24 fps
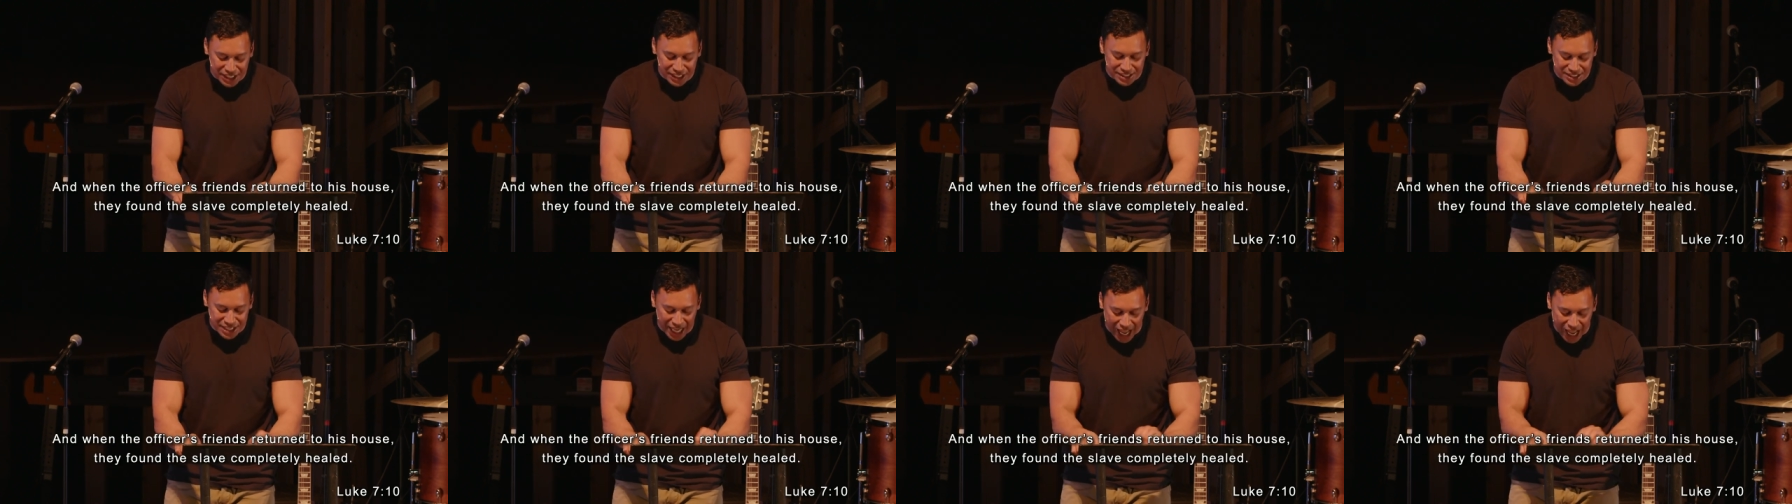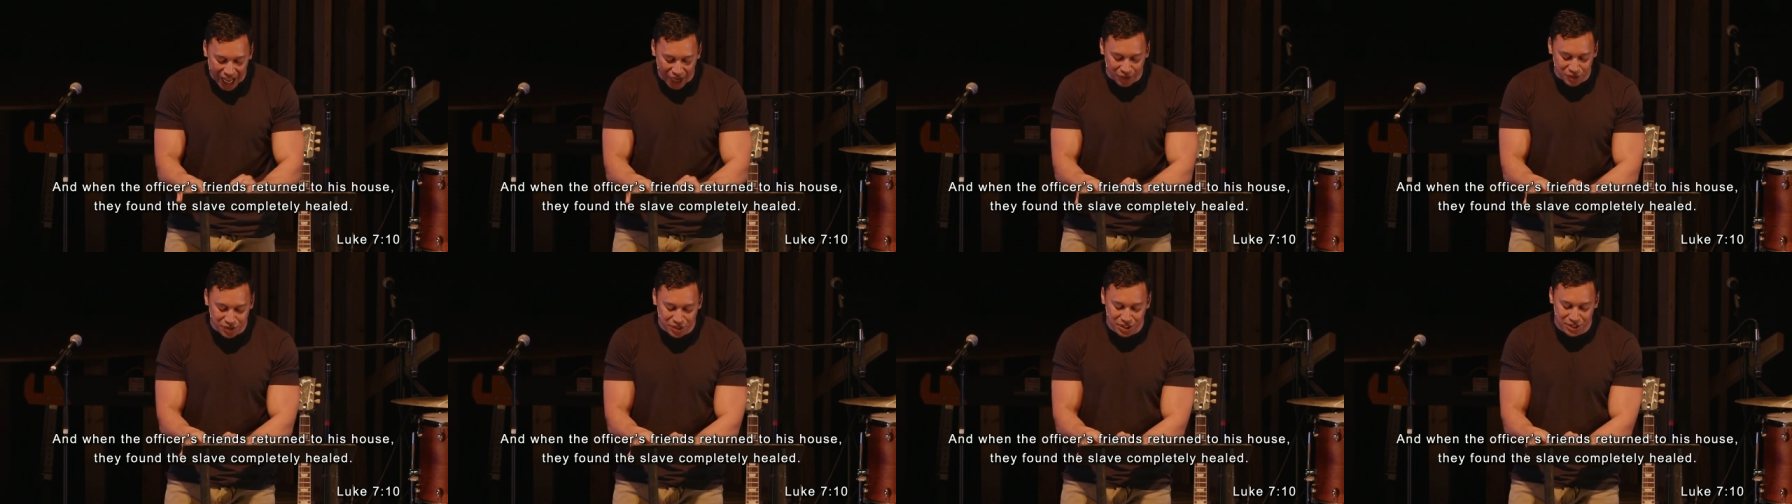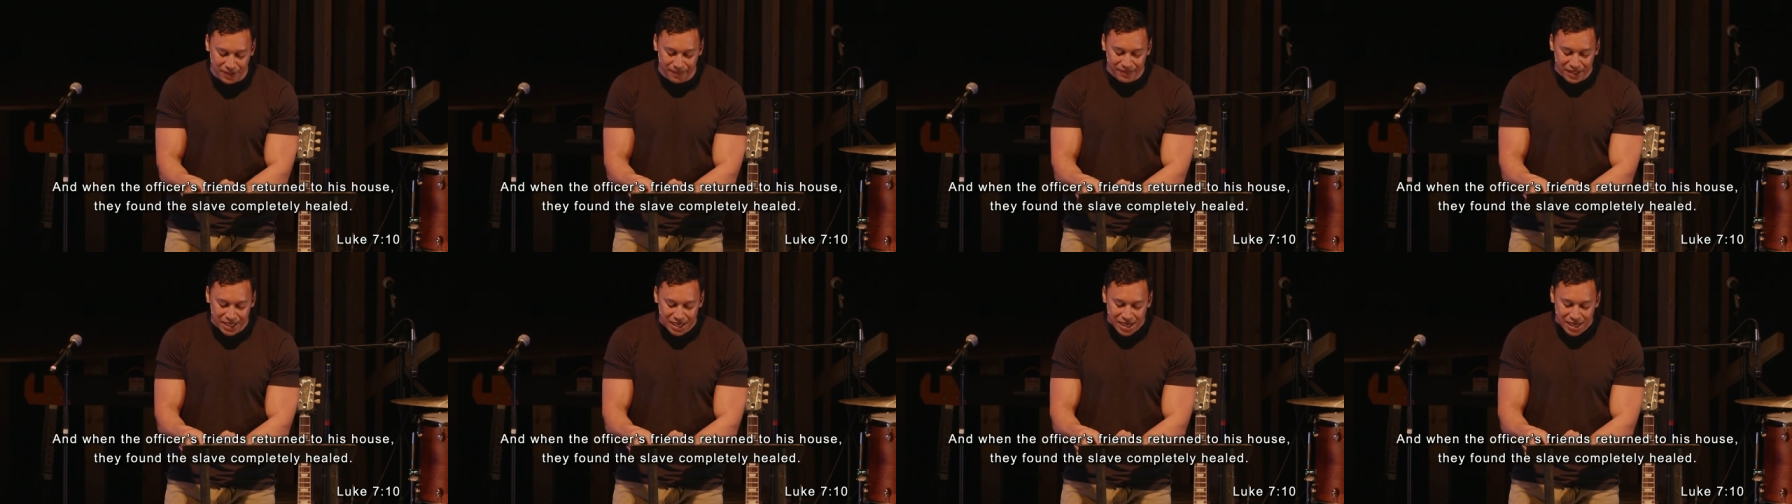to his
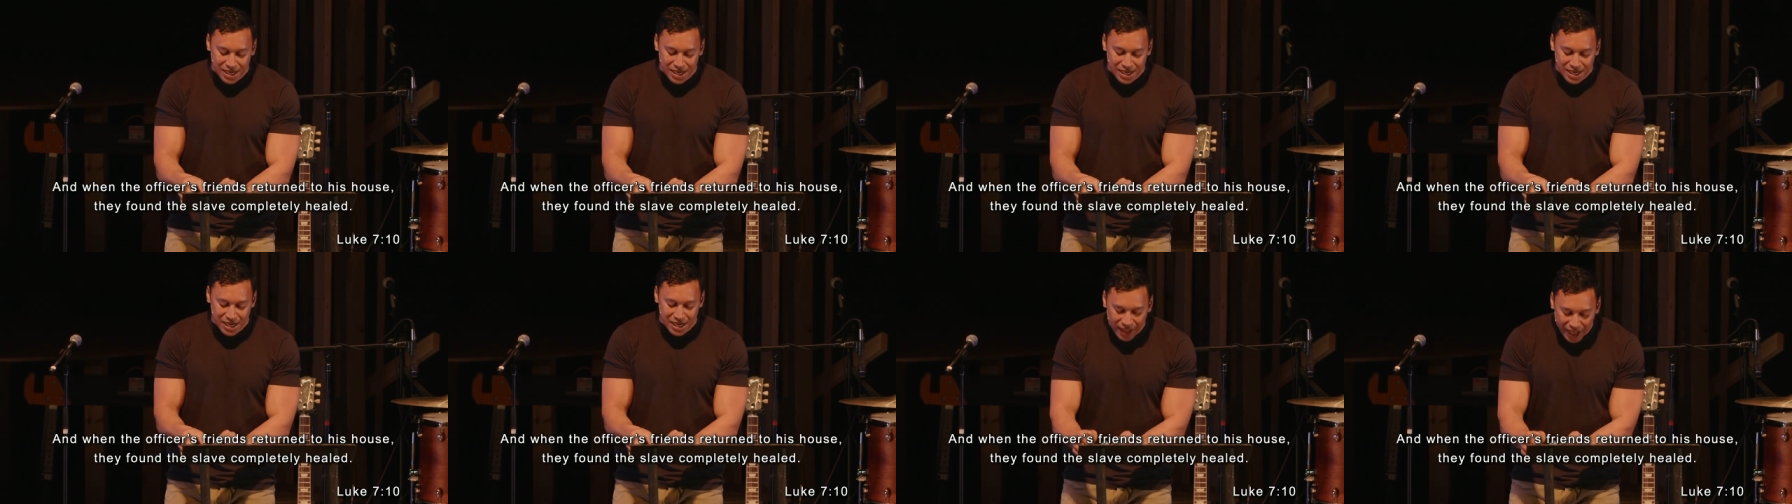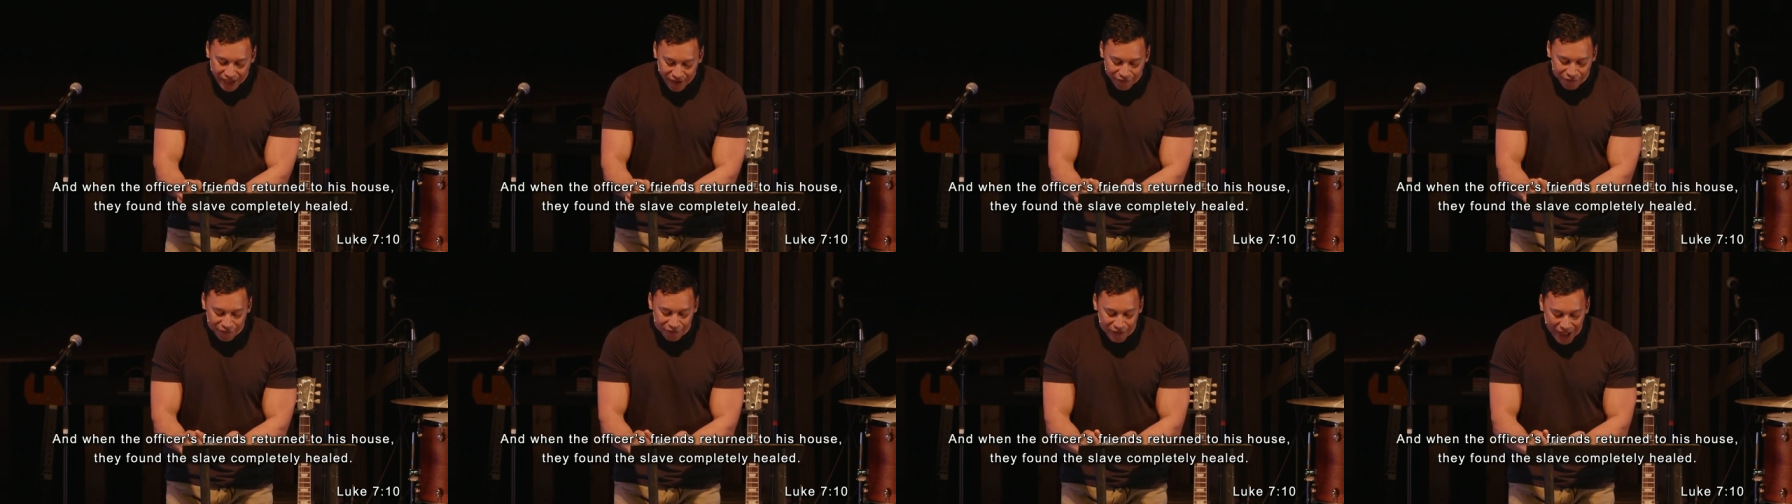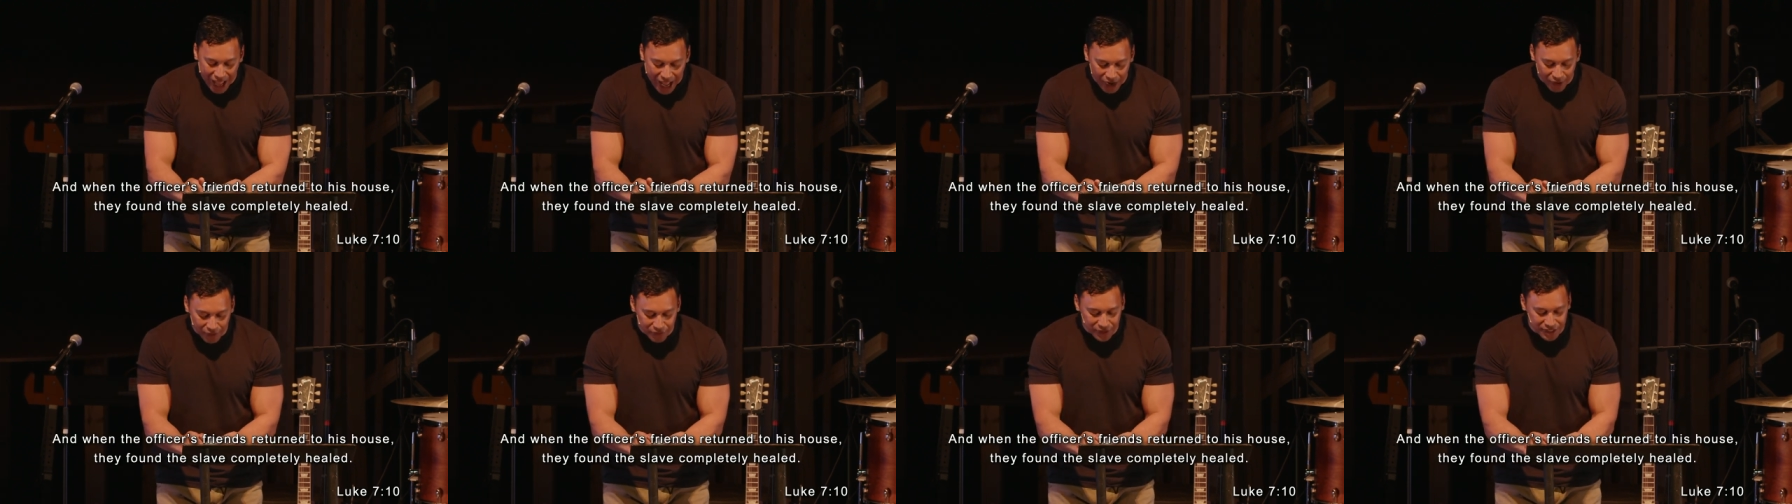house, they
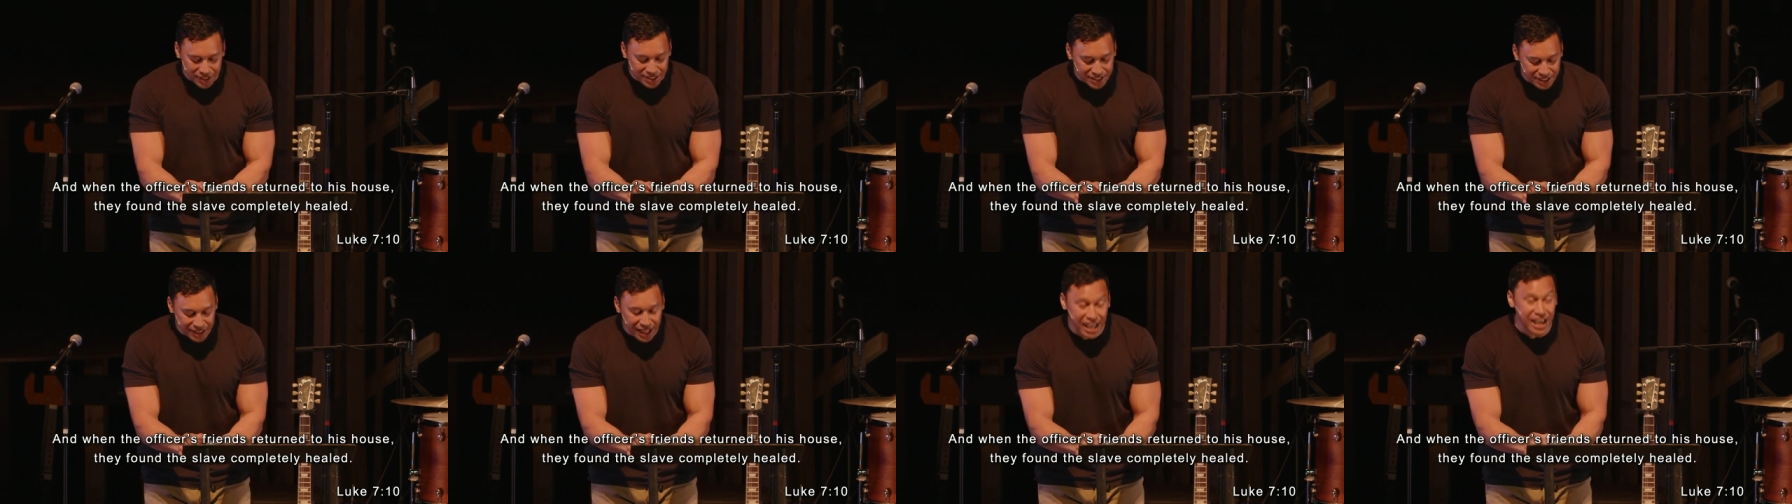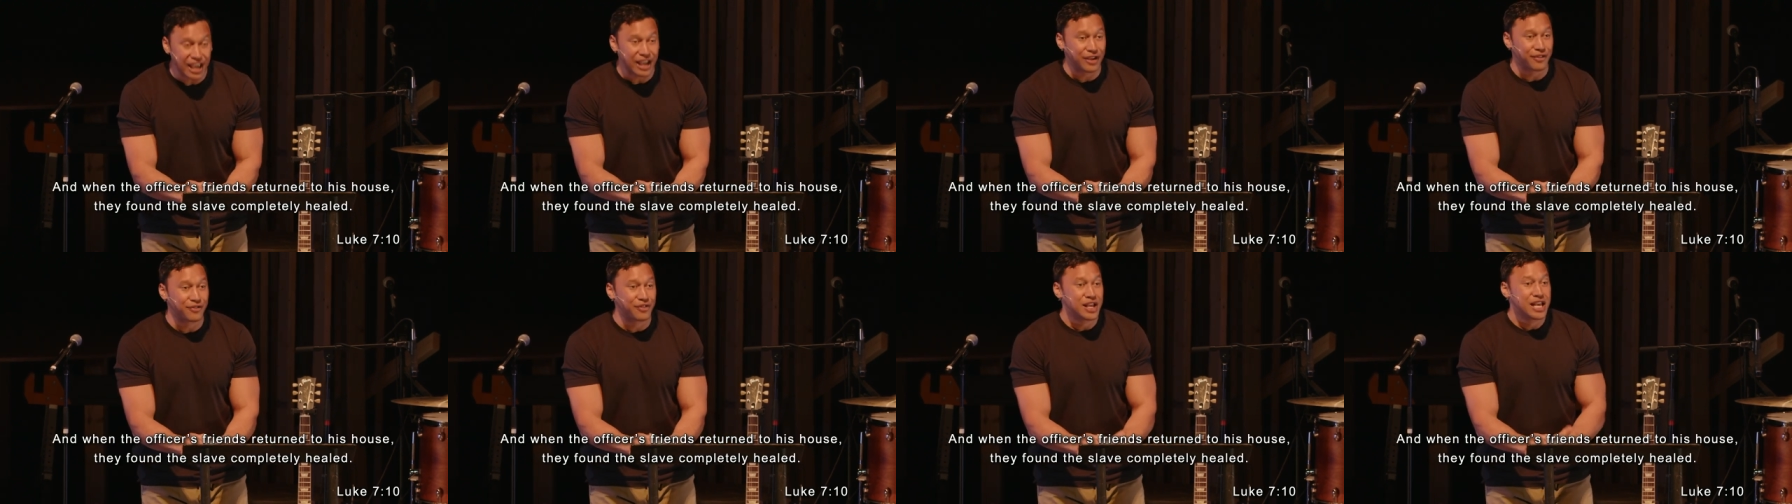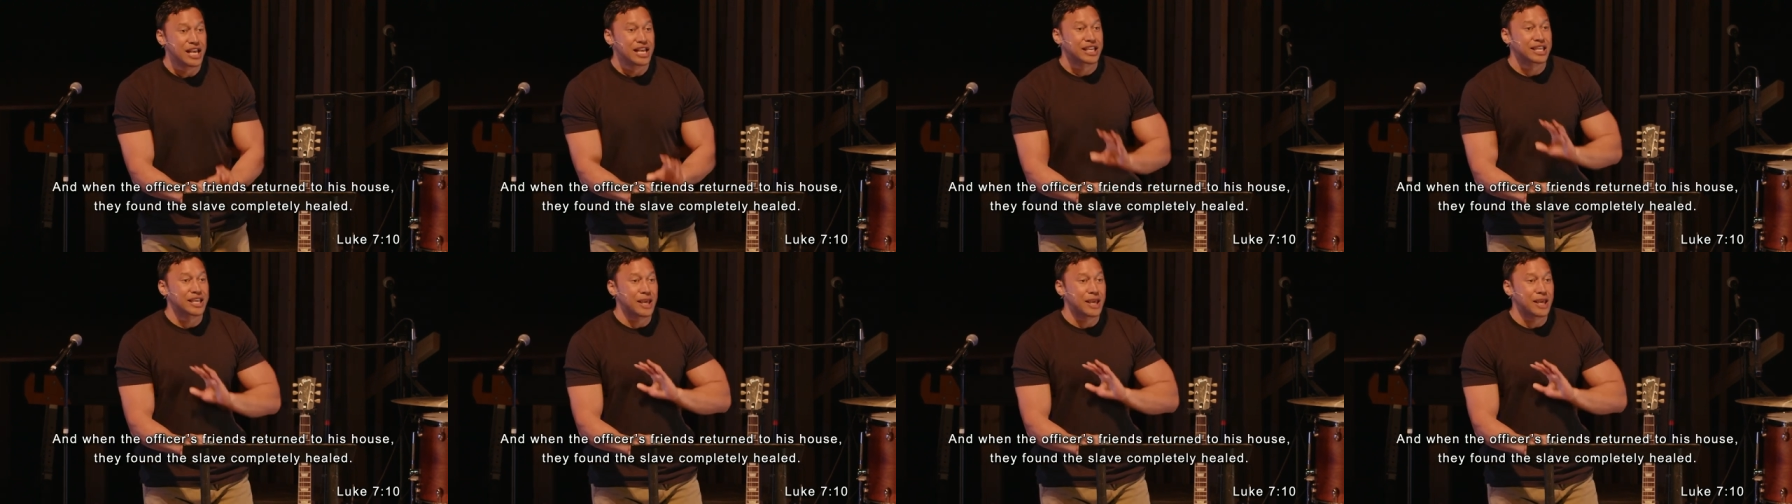found the slave